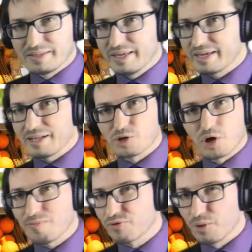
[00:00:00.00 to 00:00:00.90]
they can
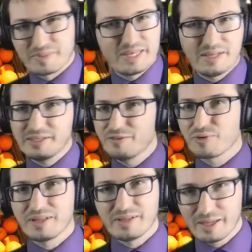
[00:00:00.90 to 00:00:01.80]
come from 10
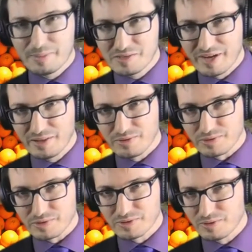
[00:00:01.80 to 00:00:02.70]
different database
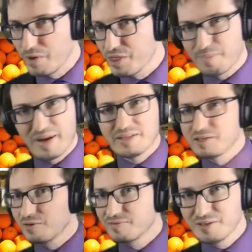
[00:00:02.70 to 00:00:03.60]
vendors with
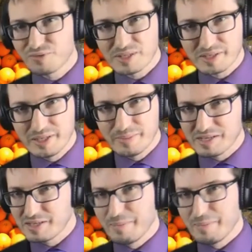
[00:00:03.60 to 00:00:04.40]
plenty of different schemas.